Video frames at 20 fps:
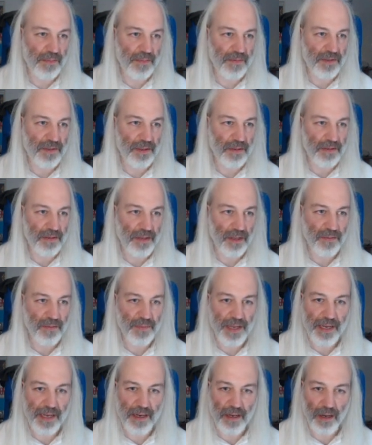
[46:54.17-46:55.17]
turns out.
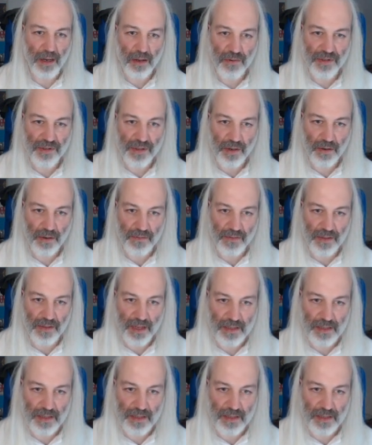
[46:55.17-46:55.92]
Make close curve that